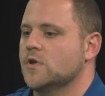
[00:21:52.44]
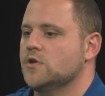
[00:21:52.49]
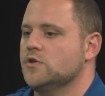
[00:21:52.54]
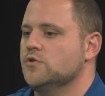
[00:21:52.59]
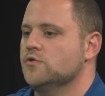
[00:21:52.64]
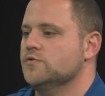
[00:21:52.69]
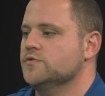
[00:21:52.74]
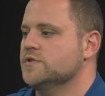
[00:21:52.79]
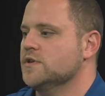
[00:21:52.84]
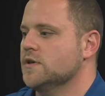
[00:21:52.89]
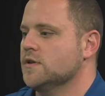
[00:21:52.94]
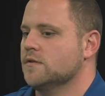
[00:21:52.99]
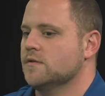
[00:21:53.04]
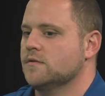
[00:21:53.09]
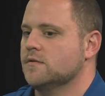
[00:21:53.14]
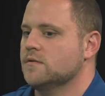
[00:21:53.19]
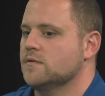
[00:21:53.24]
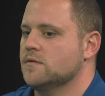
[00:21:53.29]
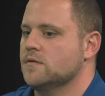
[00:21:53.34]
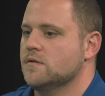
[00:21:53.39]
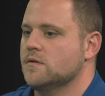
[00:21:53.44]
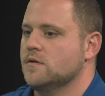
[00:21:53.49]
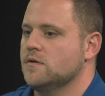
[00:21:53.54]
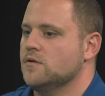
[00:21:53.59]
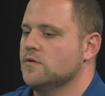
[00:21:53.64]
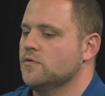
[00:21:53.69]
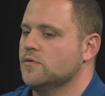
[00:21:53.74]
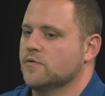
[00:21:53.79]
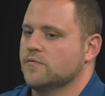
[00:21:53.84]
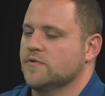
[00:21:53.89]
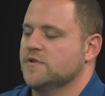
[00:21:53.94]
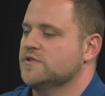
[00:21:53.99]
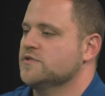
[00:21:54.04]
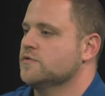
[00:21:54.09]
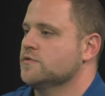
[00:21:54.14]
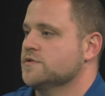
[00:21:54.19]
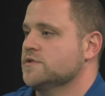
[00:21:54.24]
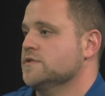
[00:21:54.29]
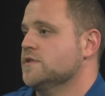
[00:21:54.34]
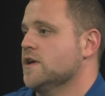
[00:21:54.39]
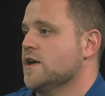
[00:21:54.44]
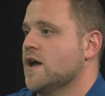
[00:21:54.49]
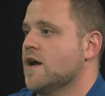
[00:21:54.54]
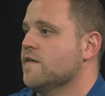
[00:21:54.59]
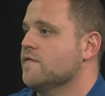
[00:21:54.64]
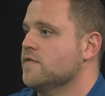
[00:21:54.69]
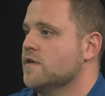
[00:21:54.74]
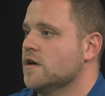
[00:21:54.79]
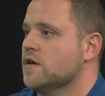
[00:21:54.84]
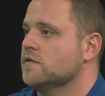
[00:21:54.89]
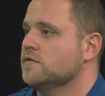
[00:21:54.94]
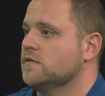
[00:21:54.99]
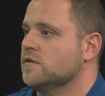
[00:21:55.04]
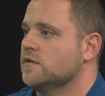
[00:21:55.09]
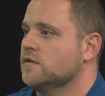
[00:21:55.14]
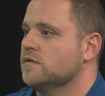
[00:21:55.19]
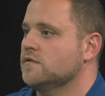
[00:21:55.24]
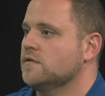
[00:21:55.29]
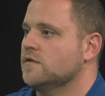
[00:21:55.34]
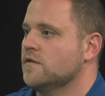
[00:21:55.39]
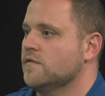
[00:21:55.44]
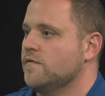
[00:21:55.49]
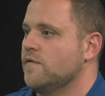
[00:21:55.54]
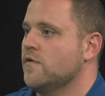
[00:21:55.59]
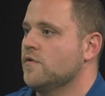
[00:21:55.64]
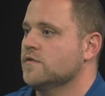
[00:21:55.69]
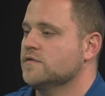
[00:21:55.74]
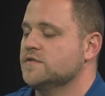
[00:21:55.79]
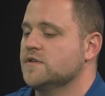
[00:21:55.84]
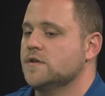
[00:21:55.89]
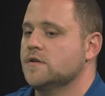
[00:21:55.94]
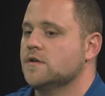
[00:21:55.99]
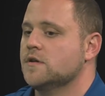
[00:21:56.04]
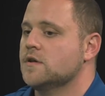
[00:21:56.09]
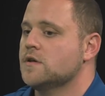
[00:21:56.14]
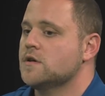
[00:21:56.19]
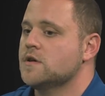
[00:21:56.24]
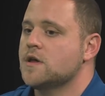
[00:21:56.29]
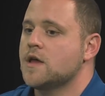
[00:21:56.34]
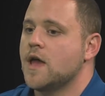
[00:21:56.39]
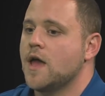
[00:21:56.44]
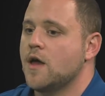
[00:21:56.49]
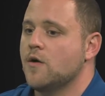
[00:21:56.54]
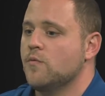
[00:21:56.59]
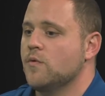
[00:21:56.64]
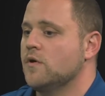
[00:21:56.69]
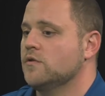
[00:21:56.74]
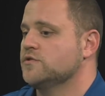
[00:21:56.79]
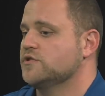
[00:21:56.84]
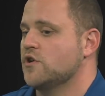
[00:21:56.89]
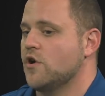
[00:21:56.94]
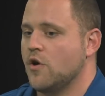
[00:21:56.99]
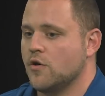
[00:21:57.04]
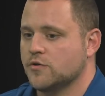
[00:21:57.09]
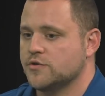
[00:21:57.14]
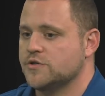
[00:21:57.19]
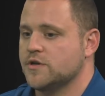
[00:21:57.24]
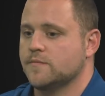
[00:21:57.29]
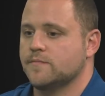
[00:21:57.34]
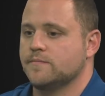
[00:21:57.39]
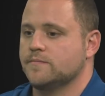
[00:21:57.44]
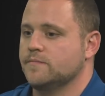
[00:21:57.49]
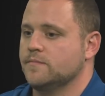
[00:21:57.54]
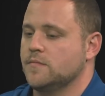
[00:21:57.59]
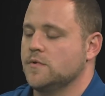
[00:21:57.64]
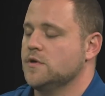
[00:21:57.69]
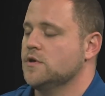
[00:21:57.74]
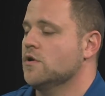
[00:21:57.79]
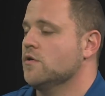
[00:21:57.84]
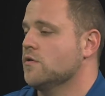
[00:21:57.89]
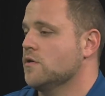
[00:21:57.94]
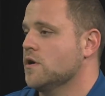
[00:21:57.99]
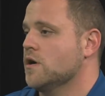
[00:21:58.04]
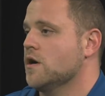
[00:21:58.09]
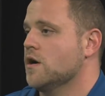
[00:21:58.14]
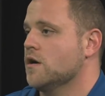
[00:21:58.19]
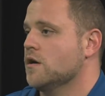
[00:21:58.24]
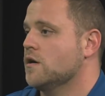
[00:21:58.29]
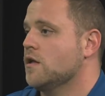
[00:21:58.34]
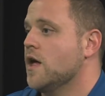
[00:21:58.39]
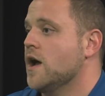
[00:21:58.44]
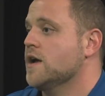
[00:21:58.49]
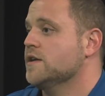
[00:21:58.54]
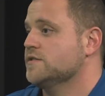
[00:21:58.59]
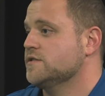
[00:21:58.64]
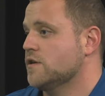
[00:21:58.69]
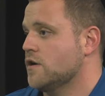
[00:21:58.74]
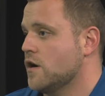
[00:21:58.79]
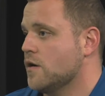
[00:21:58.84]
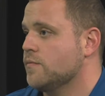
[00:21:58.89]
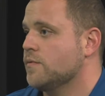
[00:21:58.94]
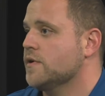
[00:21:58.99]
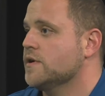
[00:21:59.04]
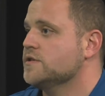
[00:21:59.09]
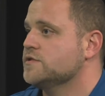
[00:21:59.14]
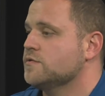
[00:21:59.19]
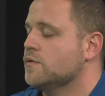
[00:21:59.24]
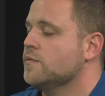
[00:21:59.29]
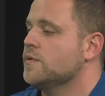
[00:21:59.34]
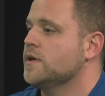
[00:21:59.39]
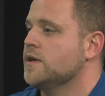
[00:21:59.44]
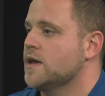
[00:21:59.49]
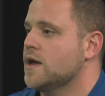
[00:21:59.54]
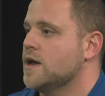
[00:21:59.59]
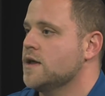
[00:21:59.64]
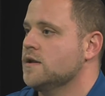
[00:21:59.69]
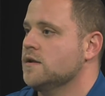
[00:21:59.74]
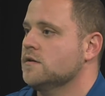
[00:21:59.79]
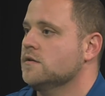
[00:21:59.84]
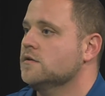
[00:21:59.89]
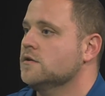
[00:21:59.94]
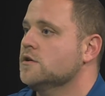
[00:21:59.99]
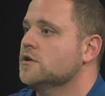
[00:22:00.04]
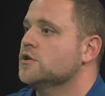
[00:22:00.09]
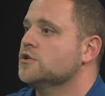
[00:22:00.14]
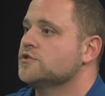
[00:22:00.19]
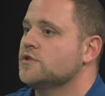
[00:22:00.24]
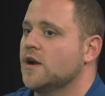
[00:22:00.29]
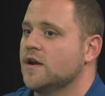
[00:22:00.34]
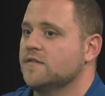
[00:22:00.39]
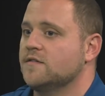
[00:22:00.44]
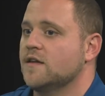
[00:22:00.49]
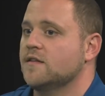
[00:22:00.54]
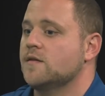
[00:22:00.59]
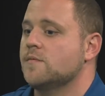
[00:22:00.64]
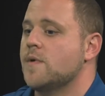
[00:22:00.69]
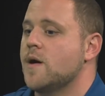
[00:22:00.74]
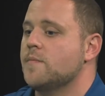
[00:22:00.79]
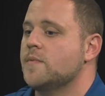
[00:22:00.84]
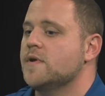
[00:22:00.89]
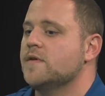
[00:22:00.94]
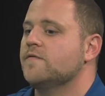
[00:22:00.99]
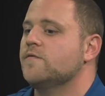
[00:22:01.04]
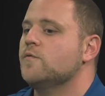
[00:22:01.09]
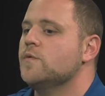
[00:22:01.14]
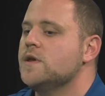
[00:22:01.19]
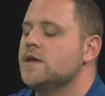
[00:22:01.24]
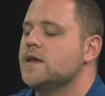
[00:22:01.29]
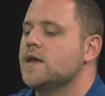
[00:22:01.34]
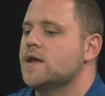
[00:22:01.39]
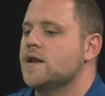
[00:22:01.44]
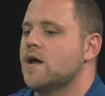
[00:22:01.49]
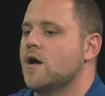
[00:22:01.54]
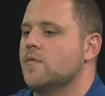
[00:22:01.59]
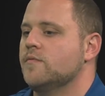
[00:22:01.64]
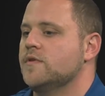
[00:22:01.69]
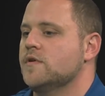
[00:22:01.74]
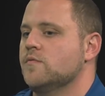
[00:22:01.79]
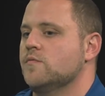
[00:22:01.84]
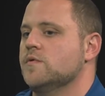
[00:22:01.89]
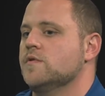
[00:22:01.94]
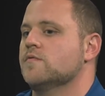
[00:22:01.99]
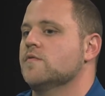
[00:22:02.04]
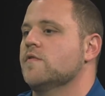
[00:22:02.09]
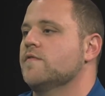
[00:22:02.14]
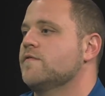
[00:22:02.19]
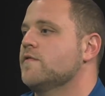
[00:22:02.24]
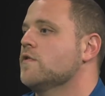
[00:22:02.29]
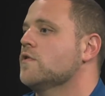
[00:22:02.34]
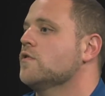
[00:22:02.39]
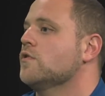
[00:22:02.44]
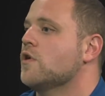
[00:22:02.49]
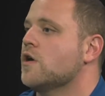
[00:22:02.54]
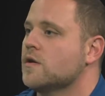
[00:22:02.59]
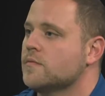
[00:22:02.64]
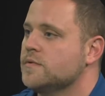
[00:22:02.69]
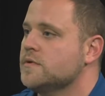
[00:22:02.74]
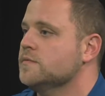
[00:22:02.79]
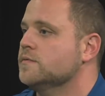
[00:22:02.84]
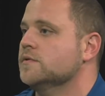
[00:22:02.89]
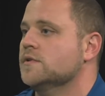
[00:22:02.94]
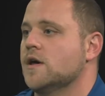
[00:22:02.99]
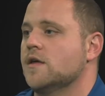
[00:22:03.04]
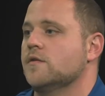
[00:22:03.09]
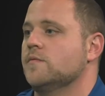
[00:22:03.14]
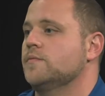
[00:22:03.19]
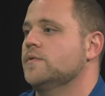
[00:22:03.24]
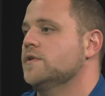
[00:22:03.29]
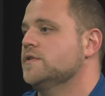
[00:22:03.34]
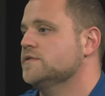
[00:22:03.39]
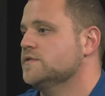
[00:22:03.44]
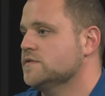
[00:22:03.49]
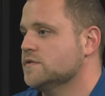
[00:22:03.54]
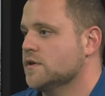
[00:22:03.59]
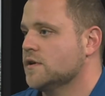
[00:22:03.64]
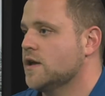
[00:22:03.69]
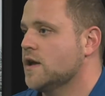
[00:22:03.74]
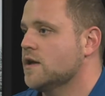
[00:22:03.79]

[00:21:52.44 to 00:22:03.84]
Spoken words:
using, the resources they have there to the fullest. And we'll scholarship, clients at our place when we can and try to set them up. And if we can't help them, we refer a lot of people to other places that